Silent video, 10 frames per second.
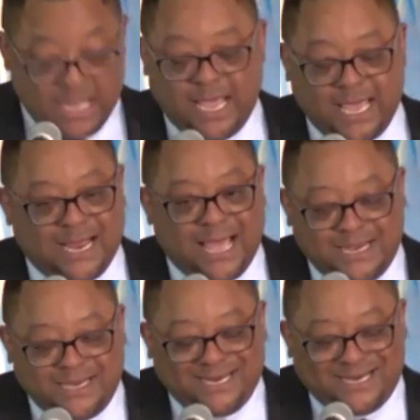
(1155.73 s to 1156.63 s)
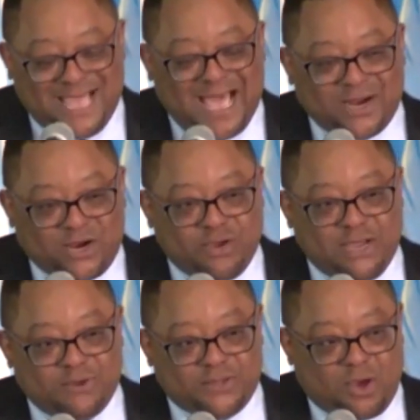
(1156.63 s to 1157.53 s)
And I did not agree
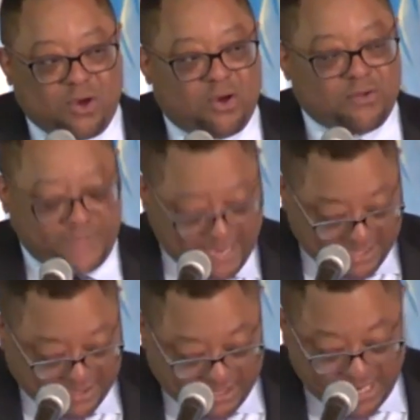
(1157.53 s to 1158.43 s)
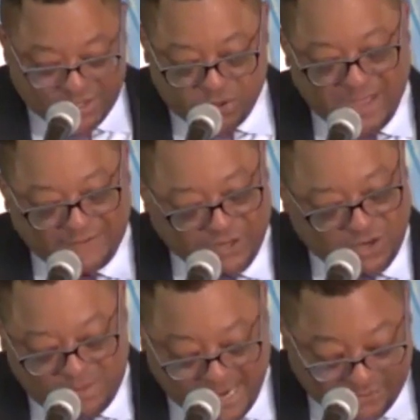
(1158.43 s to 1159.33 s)
with all that he said. You'll have to go
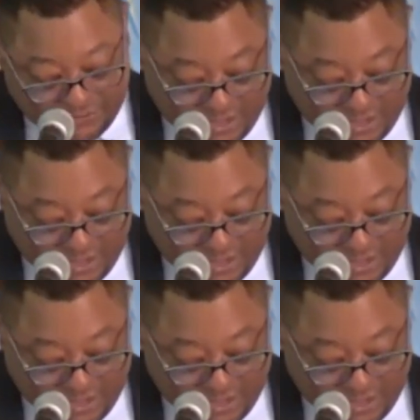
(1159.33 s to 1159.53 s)
back and read it